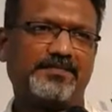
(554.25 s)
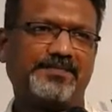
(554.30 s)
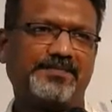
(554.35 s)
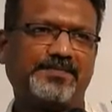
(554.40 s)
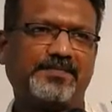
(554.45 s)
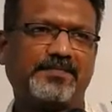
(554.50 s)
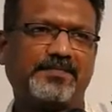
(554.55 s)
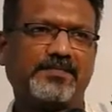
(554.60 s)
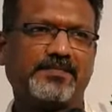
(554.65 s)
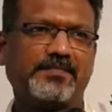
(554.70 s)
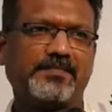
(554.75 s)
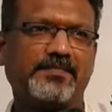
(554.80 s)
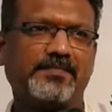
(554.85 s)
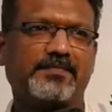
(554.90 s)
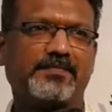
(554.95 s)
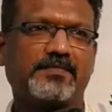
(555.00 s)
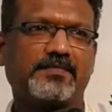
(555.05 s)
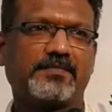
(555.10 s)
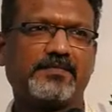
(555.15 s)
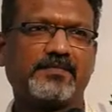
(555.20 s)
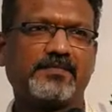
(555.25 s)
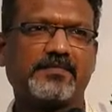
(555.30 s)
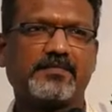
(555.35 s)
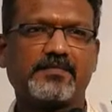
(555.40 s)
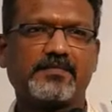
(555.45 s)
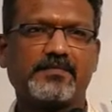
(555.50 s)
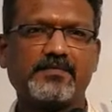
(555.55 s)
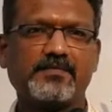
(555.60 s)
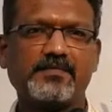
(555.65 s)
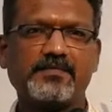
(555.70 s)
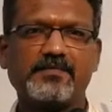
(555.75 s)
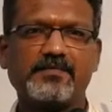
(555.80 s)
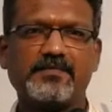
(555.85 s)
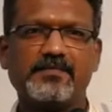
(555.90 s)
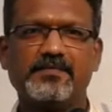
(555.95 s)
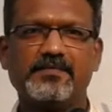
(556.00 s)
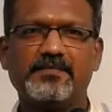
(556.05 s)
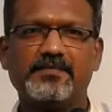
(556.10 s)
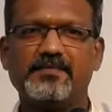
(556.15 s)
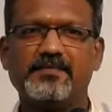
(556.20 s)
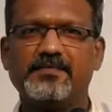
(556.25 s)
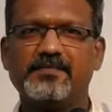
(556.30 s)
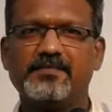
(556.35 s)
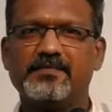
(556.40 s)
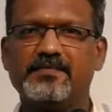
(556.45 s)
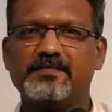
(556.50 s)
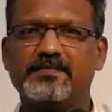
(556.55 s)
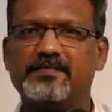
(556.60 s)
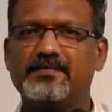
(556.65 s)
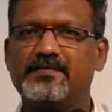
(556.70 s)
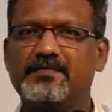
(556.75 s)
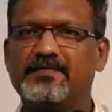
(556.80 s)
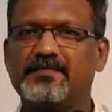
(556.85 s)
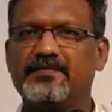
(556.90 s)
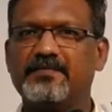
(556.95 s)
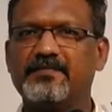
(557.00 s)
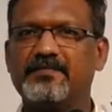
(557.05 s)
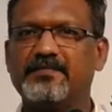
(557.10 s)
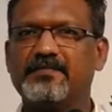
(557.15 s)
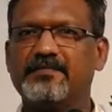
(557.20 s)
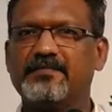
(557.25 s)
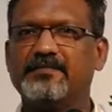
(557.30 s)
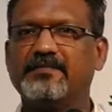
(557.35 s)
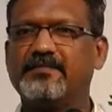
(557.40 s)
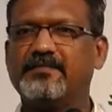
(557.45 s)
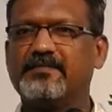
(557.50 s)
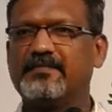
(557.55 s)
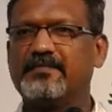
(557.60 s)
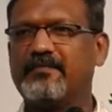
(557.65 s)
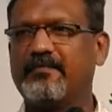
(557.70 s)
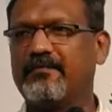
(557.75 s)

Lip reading: No one is speaking in this clip.